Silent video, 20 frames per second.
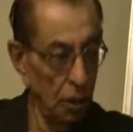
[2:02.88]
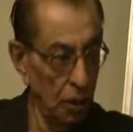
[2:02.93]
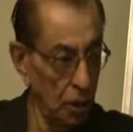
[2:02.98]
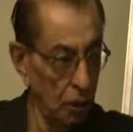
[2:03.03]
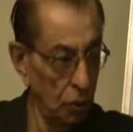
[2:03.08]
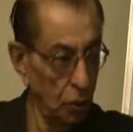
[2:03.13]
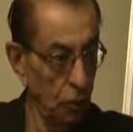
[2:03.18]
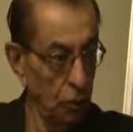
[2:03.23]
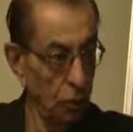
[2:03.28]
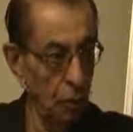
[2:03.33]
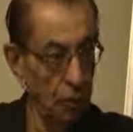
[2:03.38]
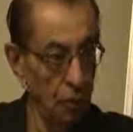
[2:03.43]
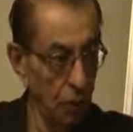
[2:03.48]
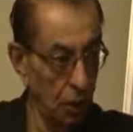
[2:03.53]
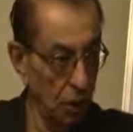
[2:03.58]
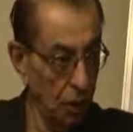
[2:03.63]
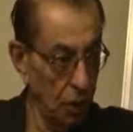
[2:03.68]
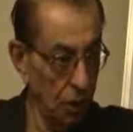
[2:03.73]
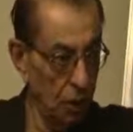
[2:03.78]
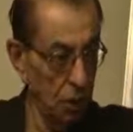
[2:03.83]
gone into the
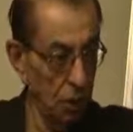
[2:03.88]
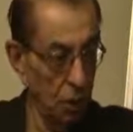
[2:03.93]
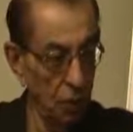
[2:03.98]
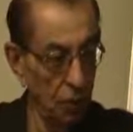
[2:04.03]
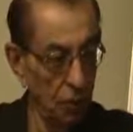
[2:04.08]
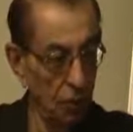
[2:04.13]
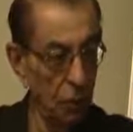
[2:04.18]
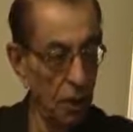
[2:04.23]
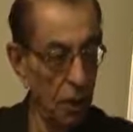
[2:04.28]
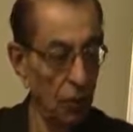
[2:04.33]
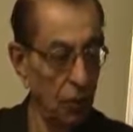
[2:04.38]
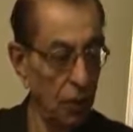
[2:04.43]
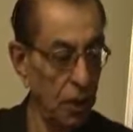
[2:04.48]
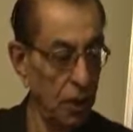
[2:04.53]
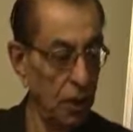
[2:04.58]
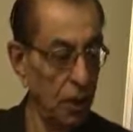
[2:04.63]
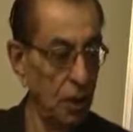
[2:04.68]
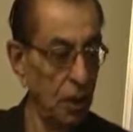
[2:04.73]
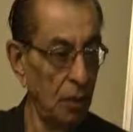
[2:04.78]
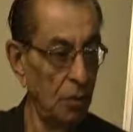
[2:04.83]
production of the
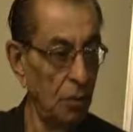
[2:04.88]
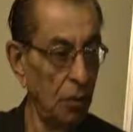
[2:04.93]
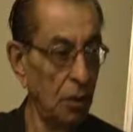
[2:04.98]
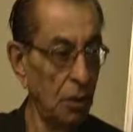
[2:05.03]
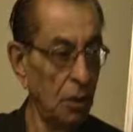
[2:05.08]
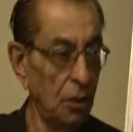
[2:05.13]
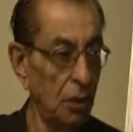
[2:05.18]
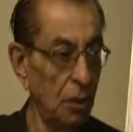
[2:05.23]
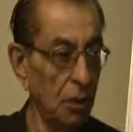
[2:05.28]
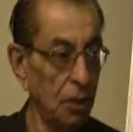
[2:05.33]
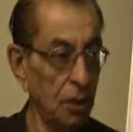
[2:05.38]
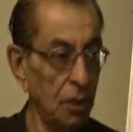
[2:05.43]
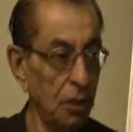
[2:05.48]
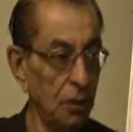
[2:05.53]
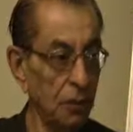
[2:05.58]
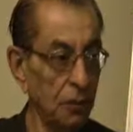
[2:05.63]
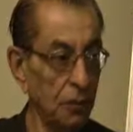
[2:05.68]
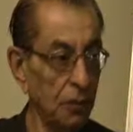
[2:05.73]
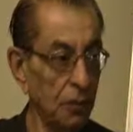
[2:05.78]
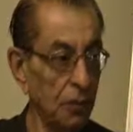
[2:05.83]
vegetables or
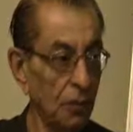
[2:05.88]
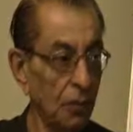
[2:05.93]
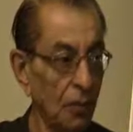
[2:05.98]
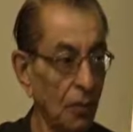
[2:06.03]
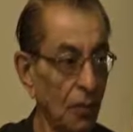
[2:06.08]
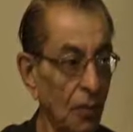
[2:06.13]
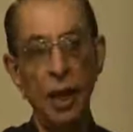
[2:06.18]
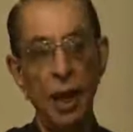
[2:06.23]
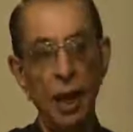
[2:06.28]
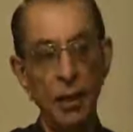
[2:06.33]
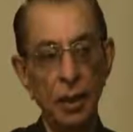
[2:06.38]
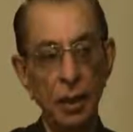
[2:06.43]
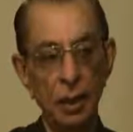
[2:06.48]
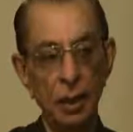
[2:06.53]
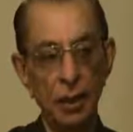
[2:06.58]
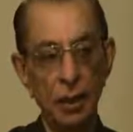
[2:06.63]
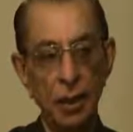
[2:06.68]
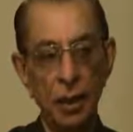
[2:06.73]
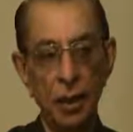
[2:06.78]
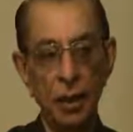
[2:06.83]
things? As
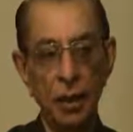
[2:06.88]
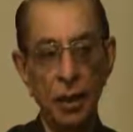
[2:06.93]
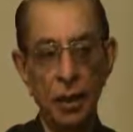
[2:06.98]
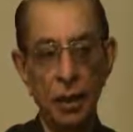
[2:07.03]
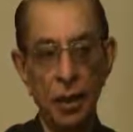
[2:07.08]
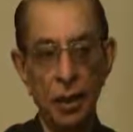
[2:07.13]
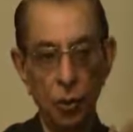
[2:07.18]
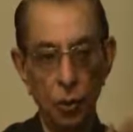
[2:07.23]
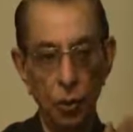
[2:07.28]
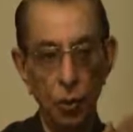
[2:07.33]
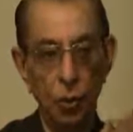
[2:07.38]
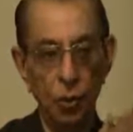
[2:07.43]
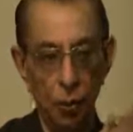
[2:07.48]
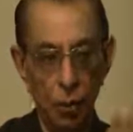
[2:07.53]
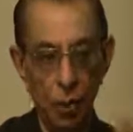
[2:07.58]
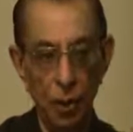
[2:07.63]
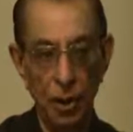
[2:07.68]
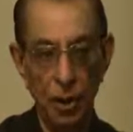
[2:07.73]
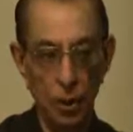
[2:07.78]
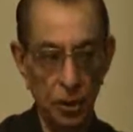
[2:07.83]
I said, there are two
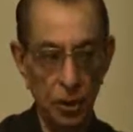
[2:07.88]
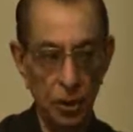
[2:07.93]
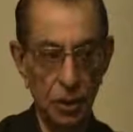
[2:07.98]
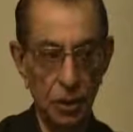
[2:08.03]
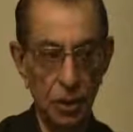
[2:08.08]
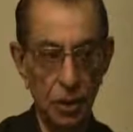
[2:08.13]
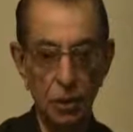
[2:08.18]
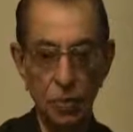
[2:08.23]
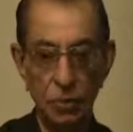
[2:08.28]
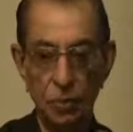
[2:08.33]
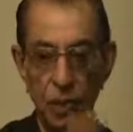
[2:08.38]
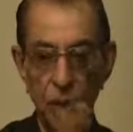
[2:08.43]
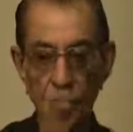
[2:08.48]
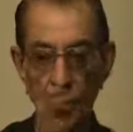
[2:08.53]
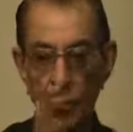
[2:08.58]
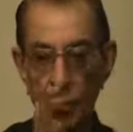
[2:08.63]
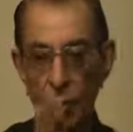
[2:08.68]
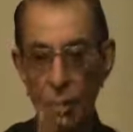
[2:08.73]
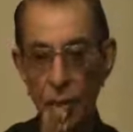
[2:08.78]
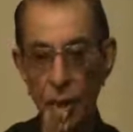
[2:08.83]
points.
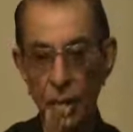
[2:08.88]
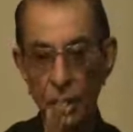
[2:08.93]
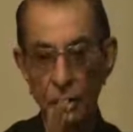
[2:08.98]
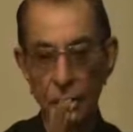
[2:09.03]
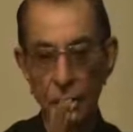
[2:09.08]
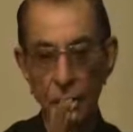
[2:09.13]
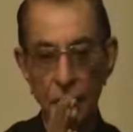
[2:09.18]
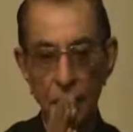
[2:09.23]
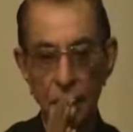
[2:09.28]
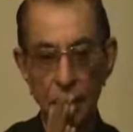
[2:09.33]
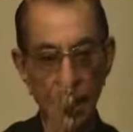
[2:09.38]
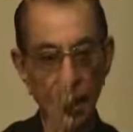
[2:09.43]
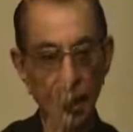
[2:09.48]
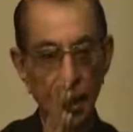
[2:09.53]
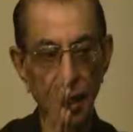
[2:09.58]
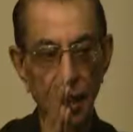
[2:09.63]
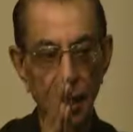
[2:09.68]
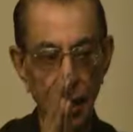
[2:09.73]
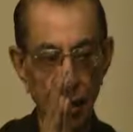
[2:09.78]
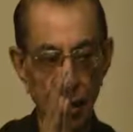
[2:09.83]
One is
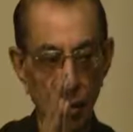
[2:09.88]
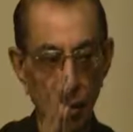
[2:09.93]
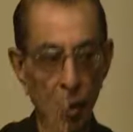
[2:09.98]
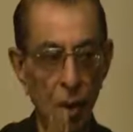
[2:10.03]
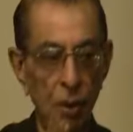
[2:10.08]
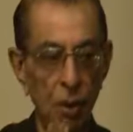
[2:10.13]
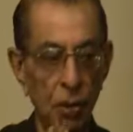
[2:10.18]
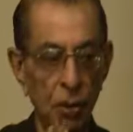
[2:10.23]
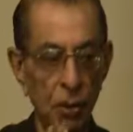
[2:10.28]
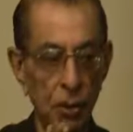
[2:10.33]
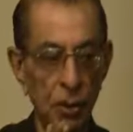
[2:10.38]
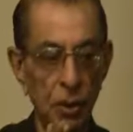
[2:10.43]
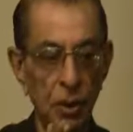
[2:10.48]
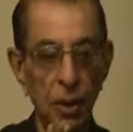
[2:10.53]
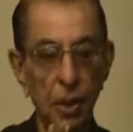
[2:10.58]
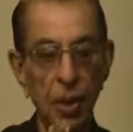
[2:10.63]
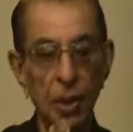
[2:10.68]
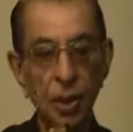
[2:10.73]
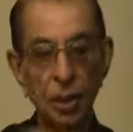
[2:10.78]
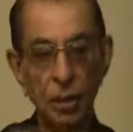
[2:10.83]
cleaning the bowls.
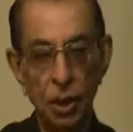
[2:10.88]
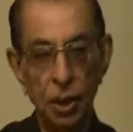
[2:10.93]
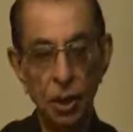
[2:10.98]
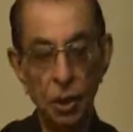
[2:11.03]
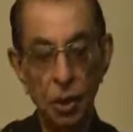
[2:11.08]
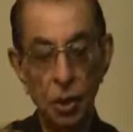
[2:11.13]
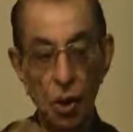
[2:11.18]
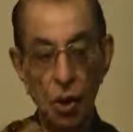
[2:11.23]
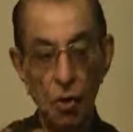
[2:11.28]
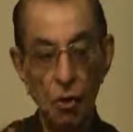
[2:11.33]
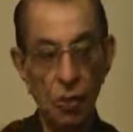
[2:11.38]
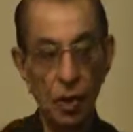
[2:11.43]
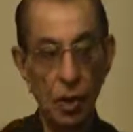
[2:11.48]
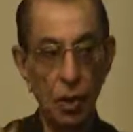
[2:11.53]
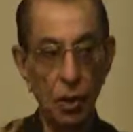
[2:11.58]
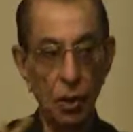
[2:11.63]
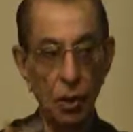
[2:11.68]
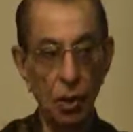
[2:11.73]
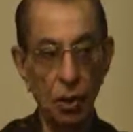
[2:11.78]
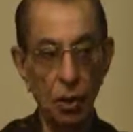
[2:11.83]
Just
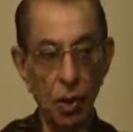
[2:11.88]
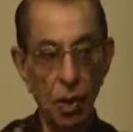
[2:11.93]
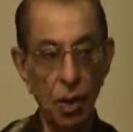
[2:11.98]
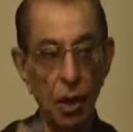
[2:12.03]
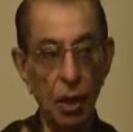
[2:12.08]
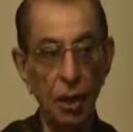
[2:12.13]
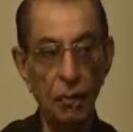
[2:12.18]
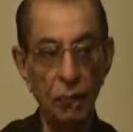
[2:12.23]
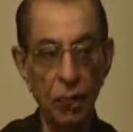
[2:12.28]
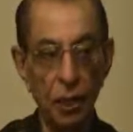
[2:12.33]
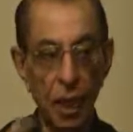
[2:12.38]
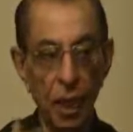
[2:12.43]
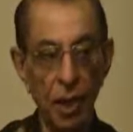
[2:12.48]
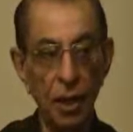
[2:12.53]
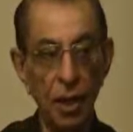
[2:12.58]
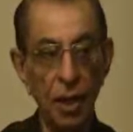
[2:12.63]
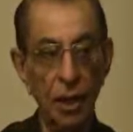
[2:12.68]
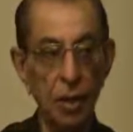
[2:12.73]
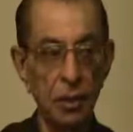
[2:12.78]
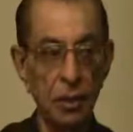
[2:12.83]
we are talking of
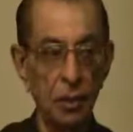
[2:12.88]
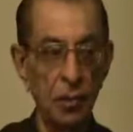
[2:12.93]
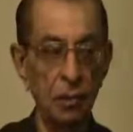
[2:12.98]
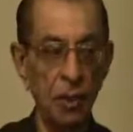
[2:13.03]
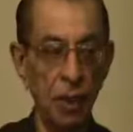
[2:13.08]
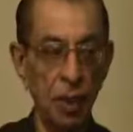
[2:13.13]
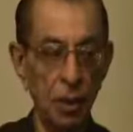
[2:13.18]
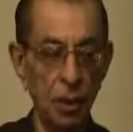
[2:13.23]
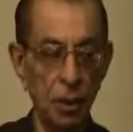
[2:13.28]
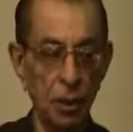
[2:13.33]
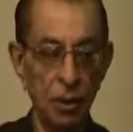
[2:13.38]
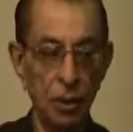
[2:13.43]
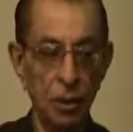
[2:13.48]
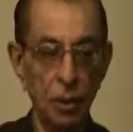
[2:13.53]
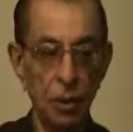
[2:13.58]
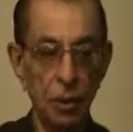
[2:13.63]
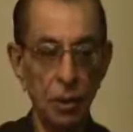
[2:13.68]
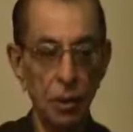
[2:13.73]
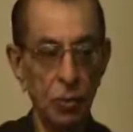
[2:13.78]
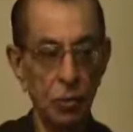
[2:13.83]
the subject,
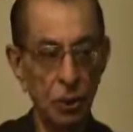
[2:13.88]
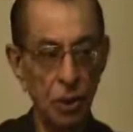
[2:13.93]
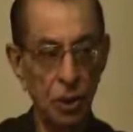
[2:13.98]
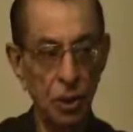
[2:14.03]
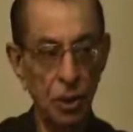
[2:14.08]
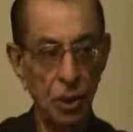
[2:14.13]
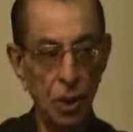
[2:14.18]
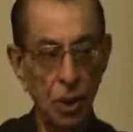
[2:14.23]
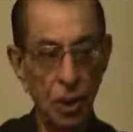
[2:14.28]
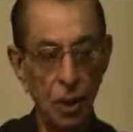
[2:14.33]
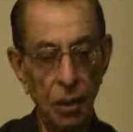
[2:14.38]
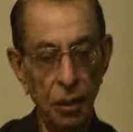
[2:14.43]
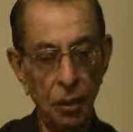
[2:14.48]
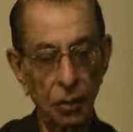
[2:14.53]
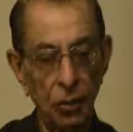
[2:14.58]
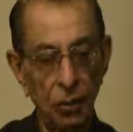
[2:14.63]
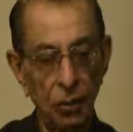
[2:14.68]
which is the,